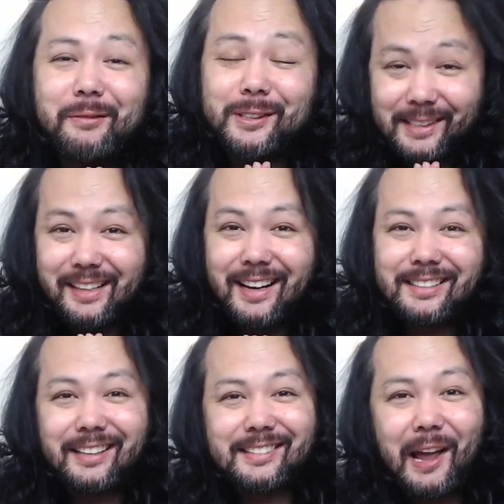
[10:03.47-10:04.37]
we'll see you guys
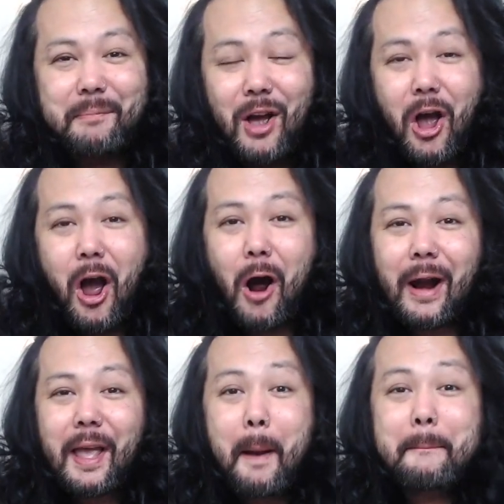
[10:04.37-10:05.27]
next time.
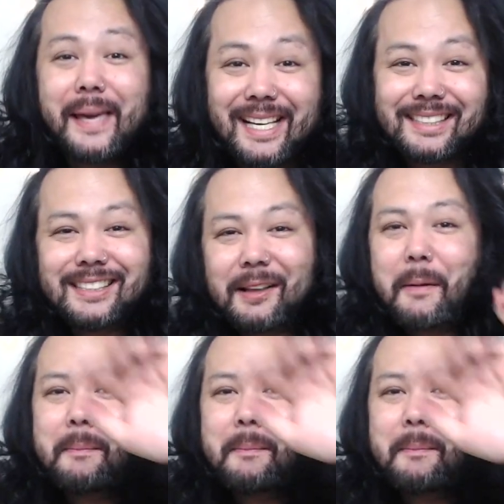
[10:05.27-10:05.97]
Alright, peace.